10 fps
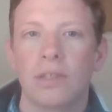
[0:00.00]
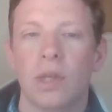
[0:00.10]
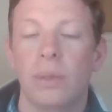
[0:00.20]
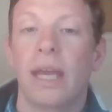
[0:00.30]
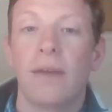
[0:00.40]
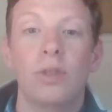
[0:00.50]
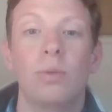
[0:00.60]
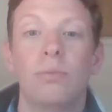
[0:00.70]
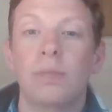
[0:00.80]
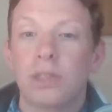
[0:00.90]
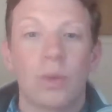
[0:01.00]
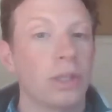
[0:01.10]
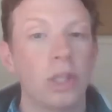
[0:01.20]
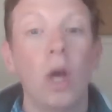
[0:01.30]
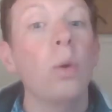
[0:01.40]
So we have human beings who
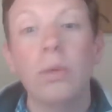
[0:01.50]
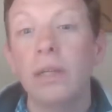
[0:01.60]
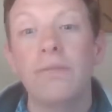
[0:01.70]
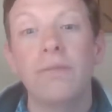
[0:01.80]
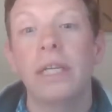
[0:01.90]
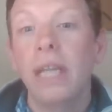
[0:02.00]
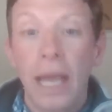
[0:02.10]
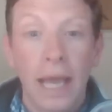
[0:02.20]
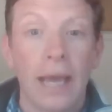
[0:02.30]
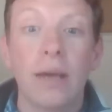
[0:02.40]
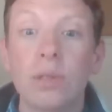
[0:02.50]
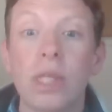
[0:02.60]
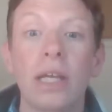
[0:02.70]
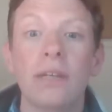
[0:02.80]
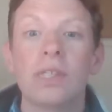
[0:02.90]
are totally free
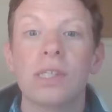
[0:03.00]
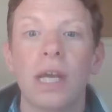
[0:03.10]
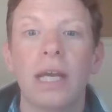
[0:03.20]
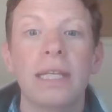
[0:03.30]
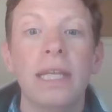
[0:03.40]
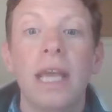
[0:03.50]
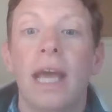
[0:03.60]
outside of society,